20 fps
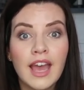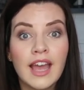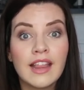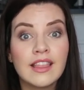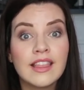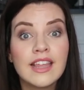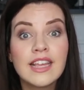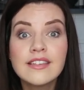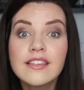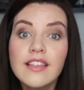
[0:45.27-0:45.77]

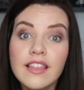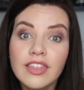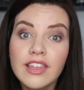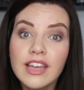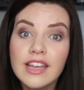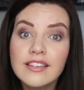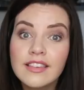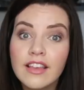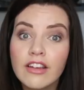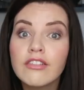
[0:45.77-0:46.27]
And these are
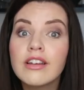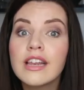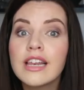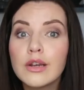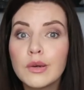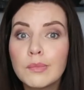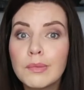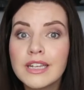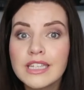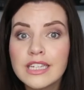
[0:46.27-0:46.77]
things that are a
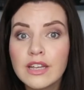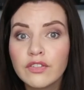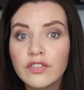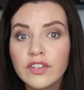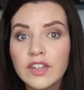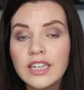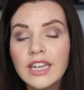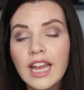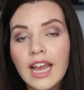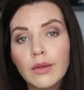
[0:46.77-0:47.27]
little bit
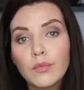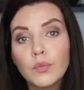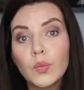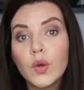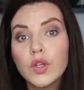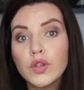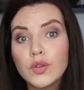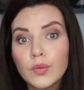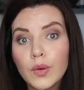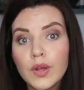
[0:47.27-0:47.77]
different and
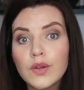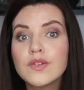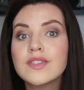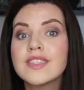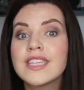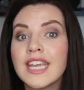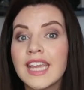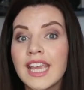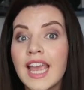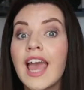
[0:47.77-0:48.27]
what you won't
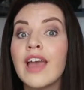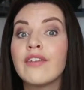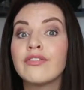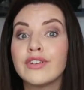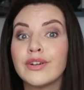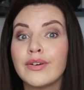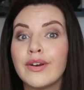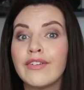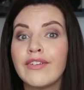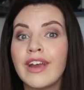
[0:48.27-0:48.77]
see
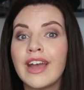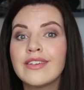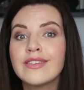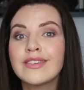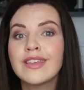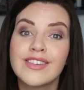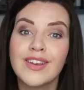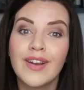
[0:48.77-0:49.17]
everywhere else,